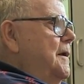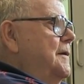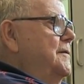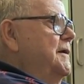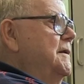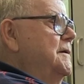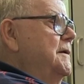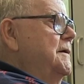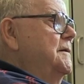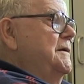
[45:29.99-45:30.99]
And
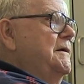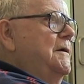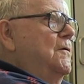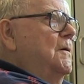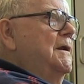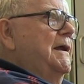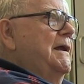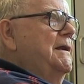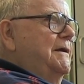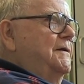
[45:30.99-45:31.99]
then in the early
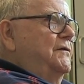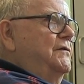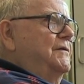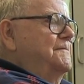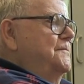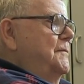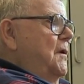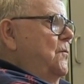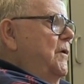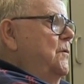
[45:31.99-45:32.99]
80s,
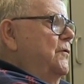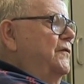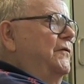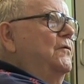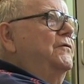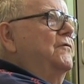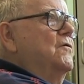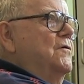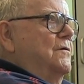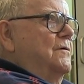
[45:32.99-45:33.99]
we were so
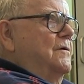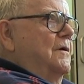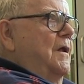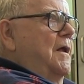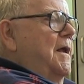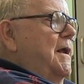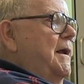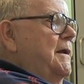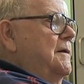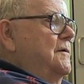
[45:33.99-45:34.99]
strong,
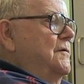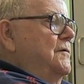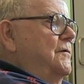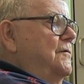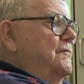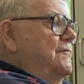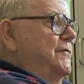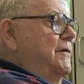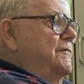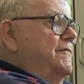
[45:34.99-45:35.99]
and
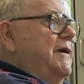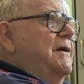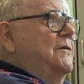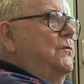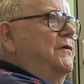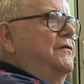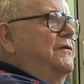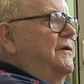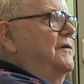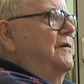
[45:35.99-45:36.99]
Reagan
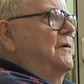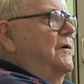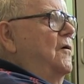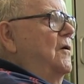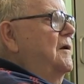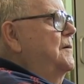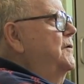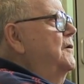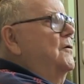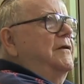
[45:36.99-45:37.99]
was calling
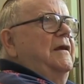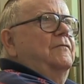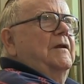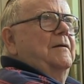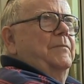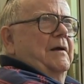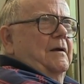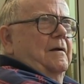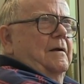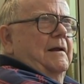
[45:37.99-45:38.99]
up, you know, the evil
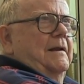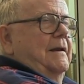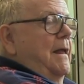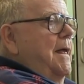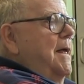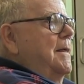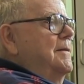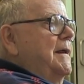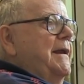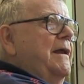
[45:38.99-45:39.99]
empire, and
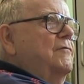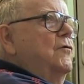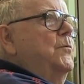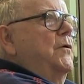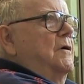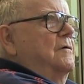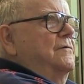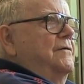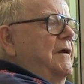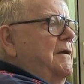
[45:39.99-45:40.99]
that
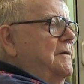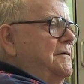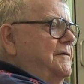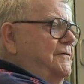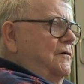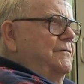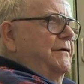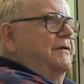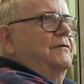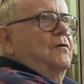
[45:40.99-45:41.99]
Andropov and the
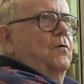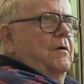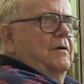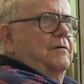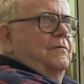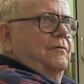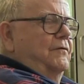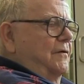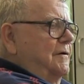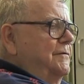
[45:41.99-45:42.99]
Soviets, according to
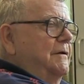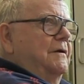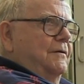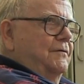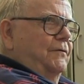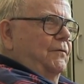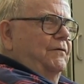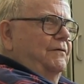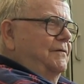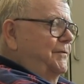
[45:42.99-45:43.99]
Khrushchev and other
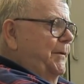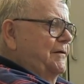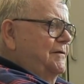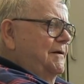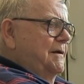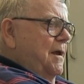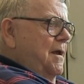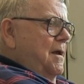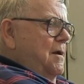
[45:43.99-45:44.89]
sources, especially